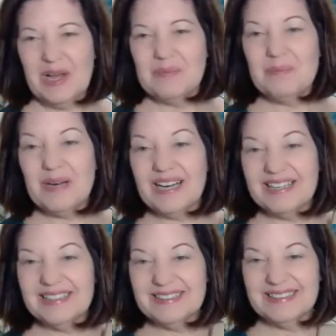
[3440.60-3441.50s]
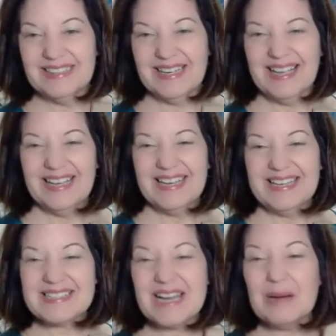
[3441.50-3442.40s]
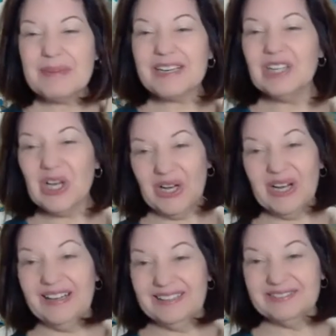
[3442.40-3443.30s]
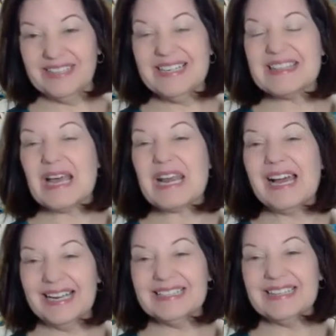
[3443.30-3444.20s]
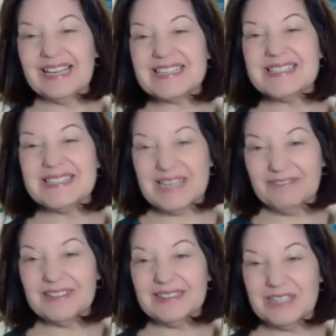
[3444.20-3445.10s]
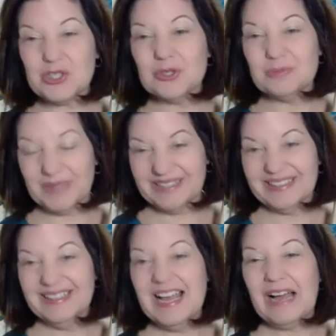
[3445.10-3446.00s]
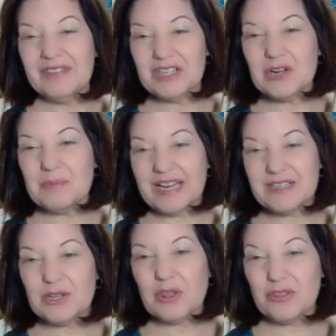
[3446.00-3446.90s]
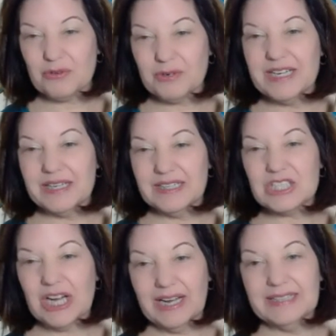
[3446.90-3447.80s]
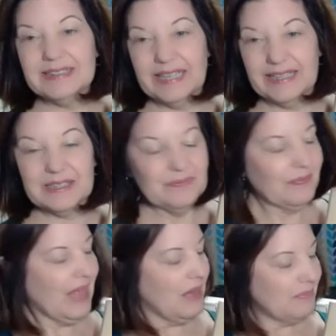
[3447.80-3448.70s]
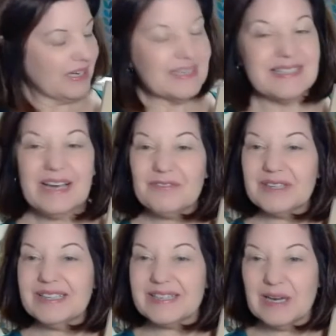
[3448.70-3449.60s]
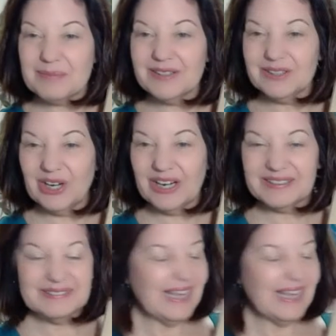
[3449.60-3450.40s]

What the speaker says: but he's coming along, right? That hind leg is definitely too big. I'm going to go back to the 3-inch hind leg, but he's definitely coming along.